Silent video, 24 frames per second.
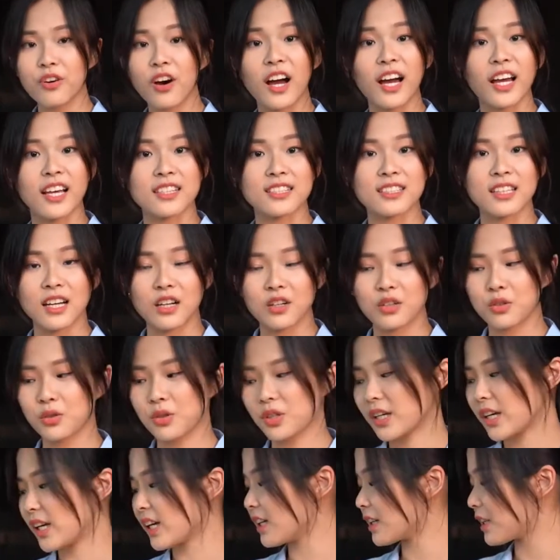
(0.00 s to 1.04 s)
I start
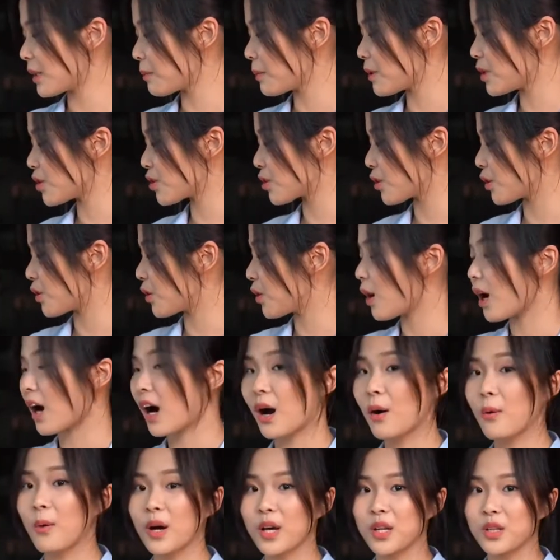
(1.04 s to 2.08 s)
cooking, let me show you
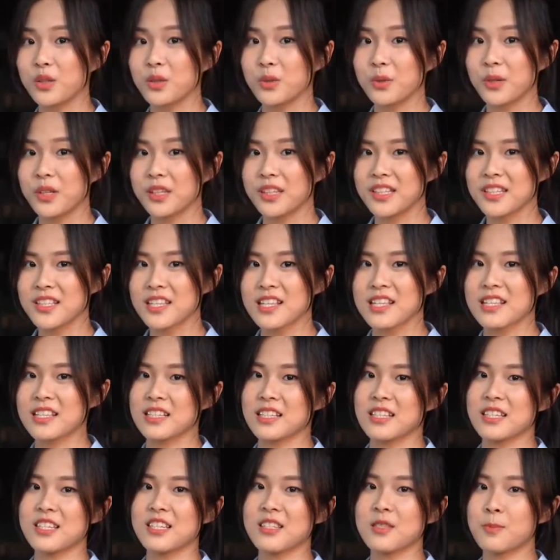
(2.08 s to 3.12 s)
how I do it. This is
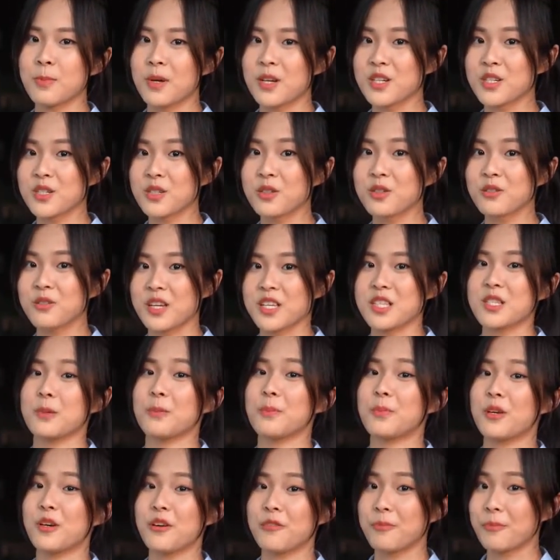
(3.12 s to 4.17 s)
a special
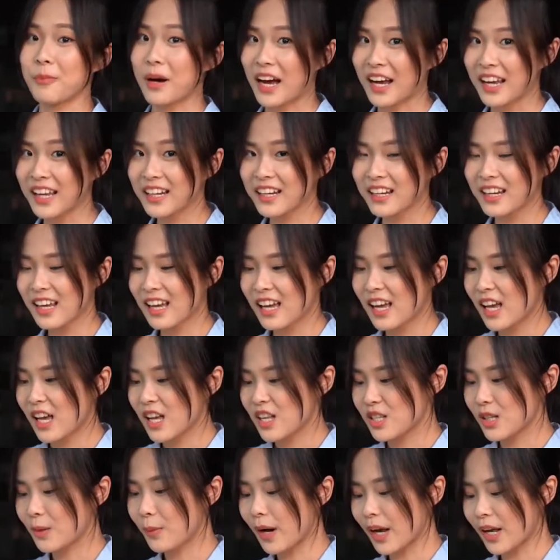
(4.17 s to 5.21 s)
recipe of mine.
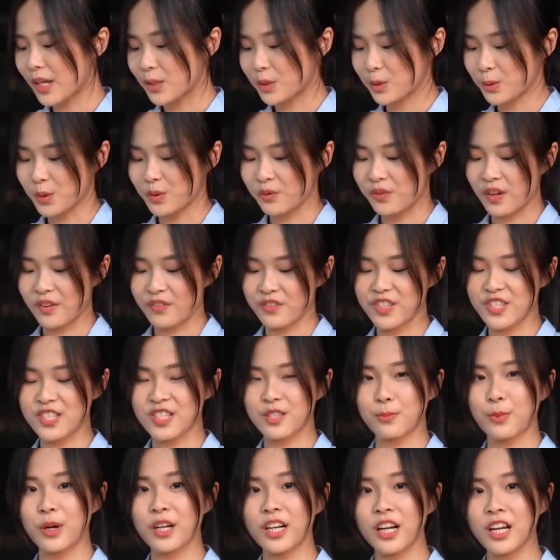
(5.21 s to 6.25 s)
So what I do is I have
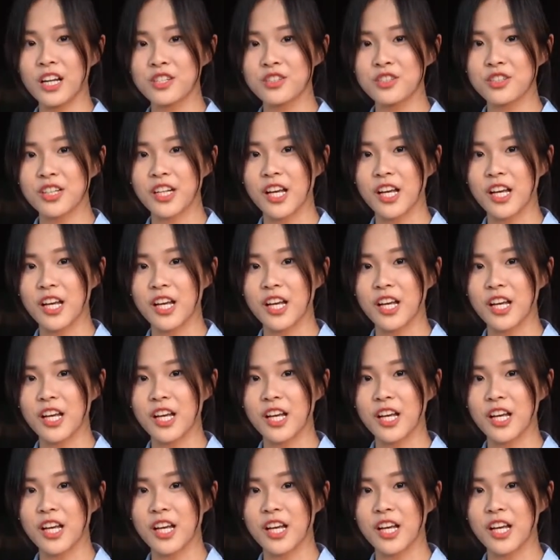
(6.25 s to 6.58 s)
100